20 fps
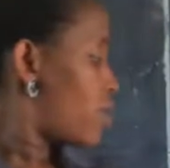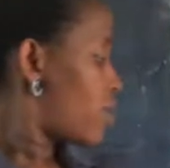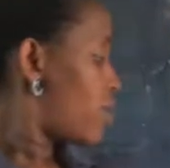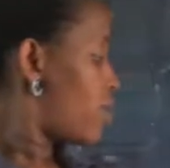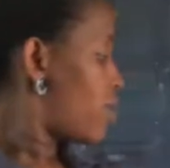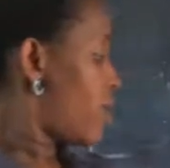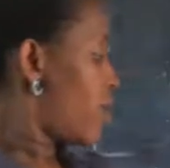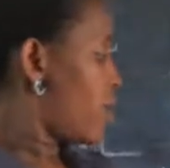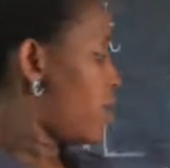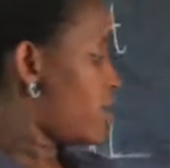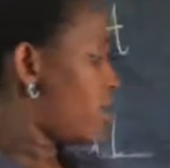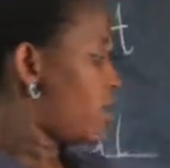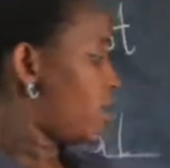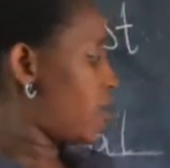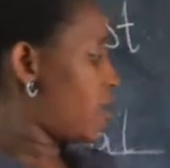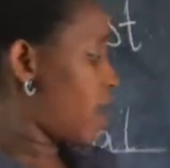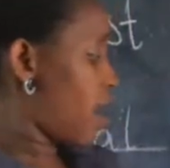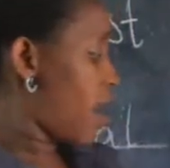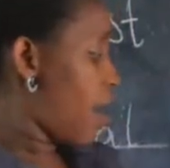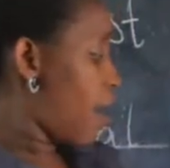Then
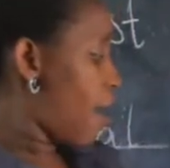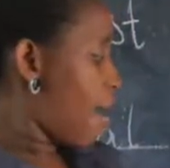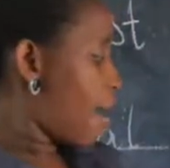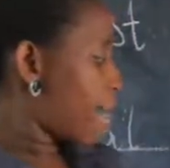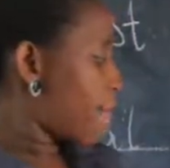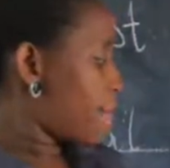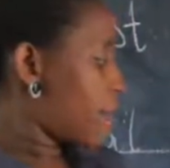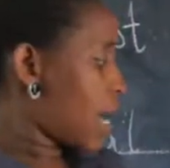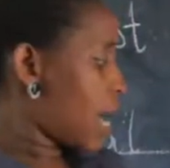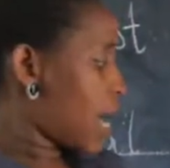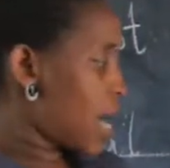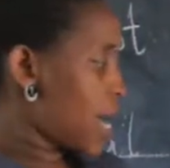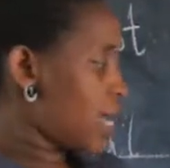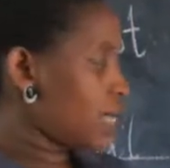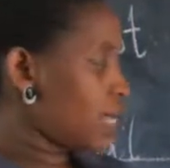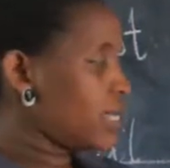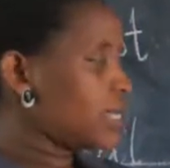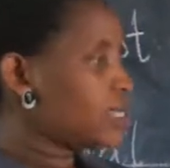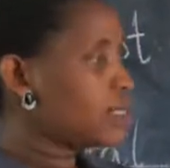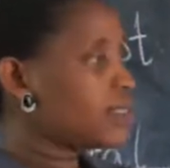here,
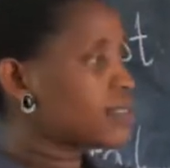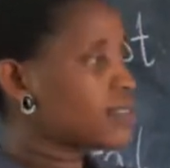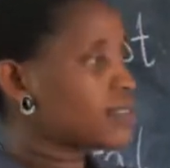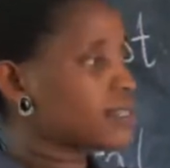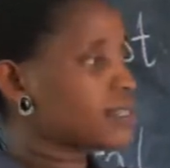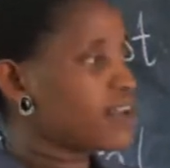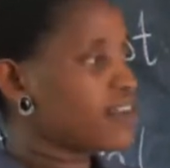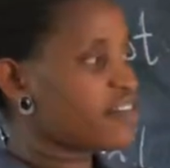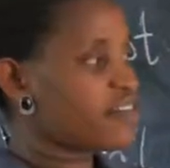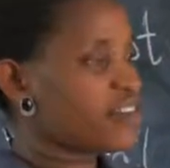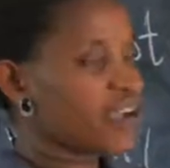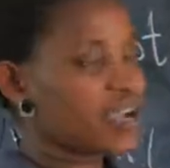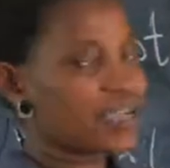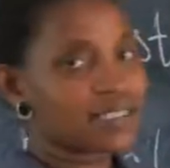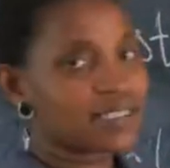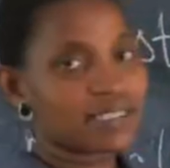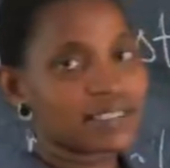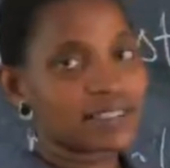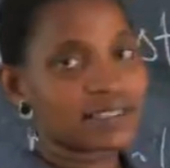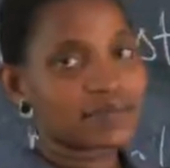man, servant.
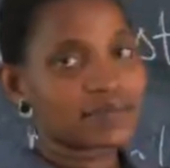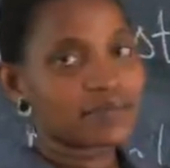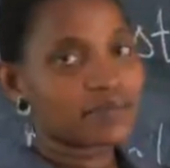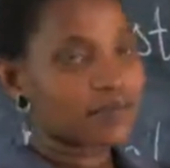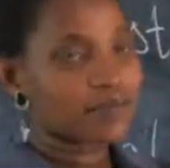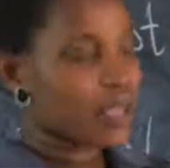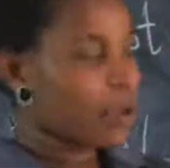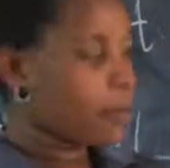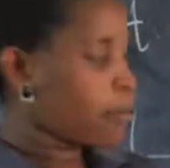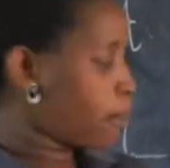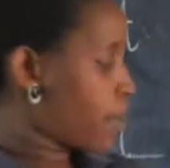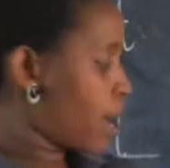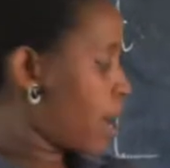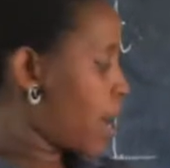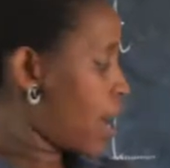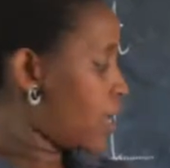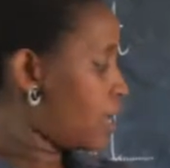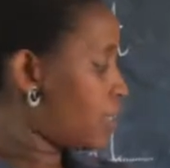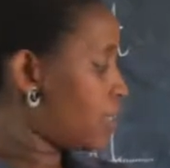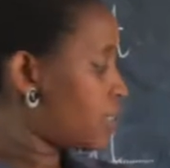
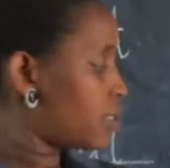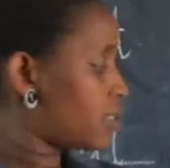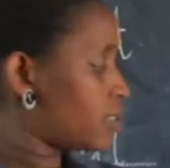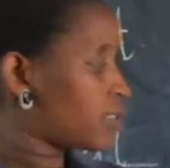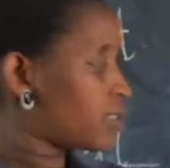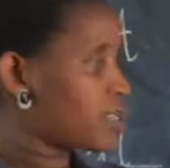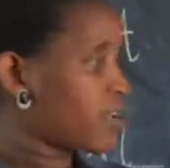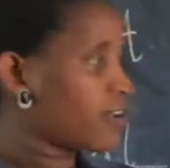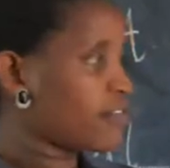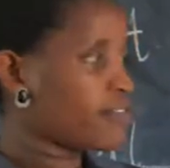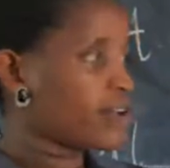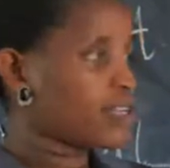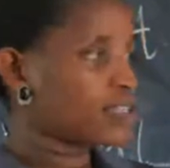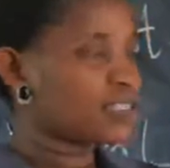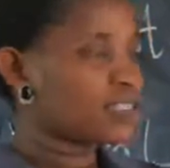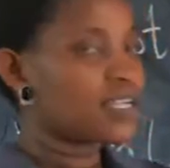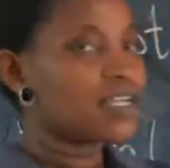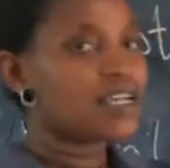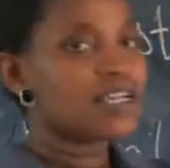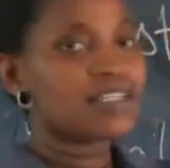Man, servant.
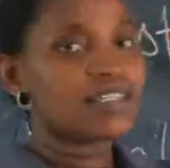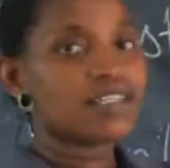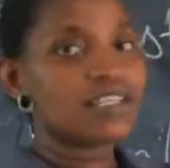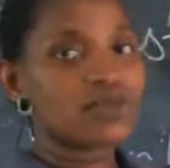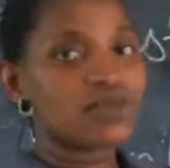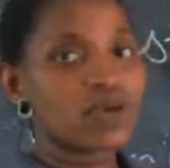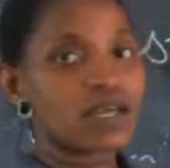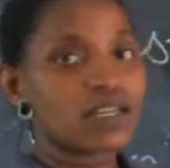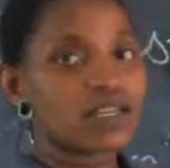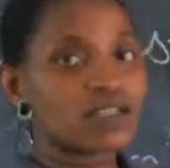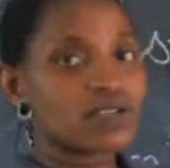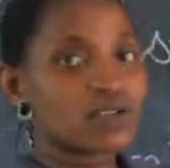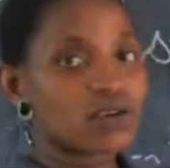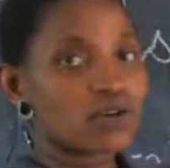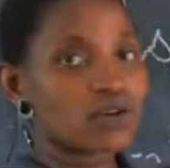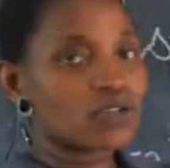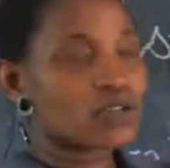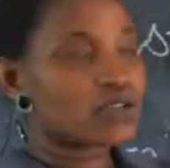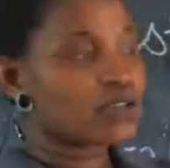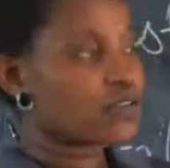This one is
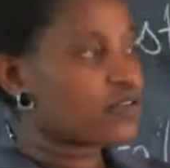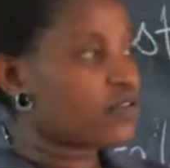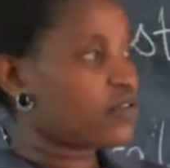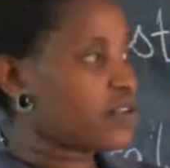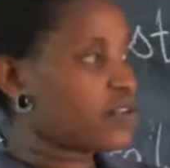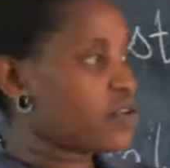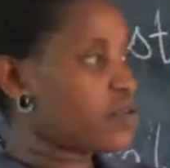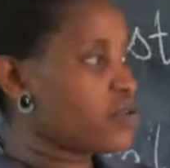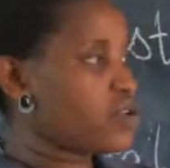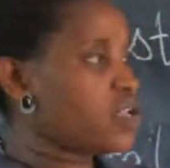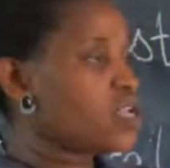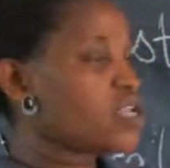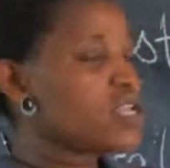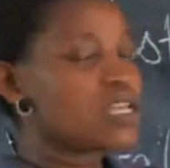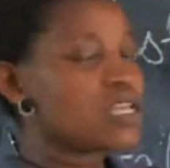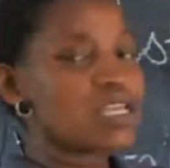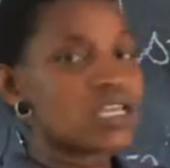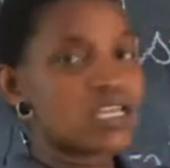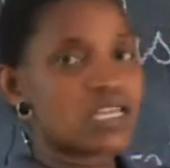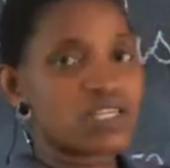also very
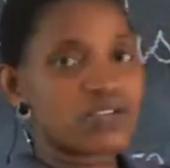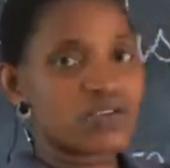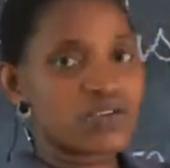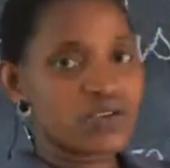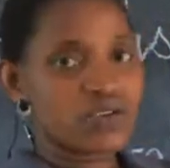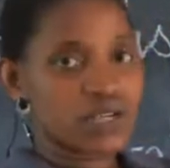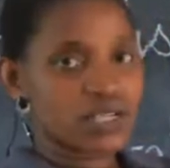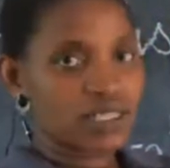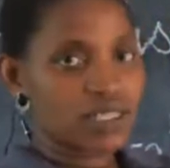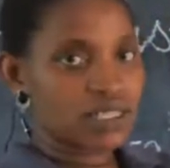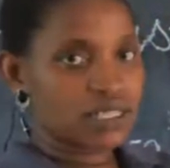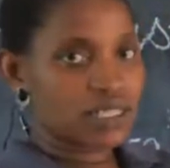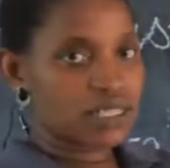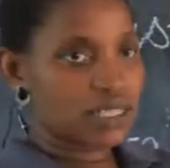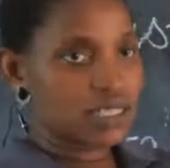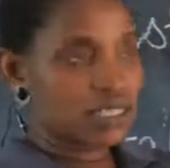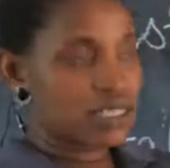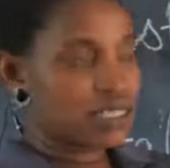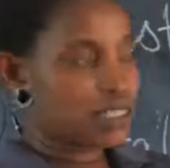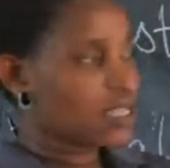
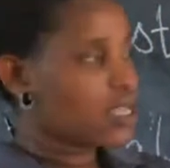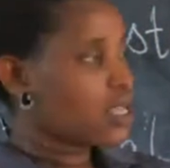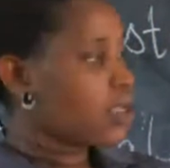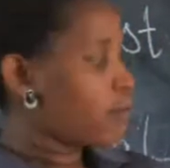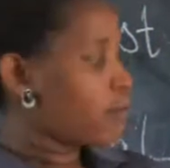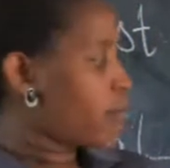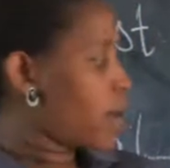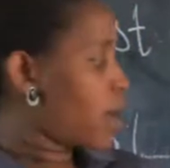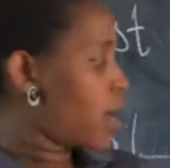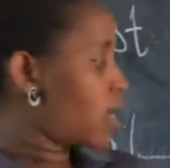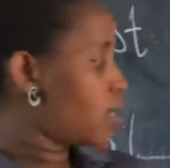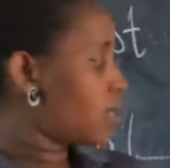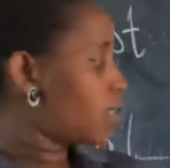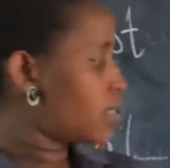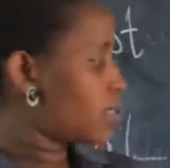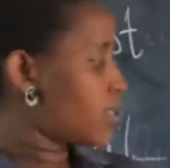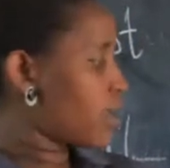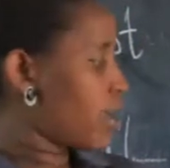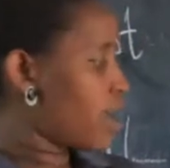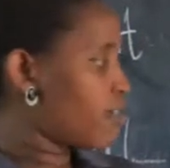interesting. Man,
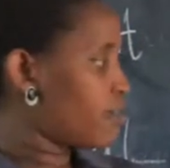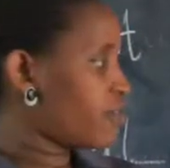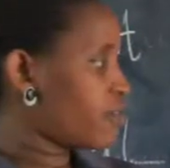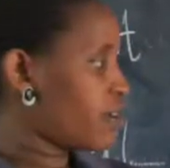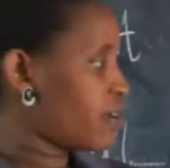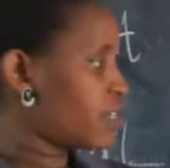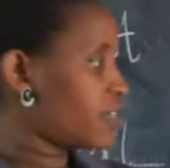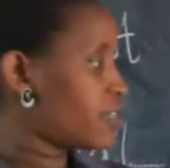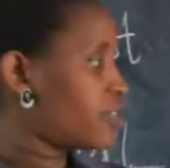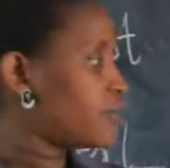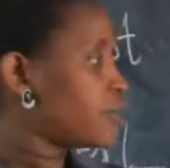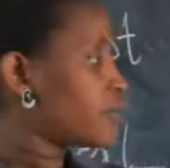servant.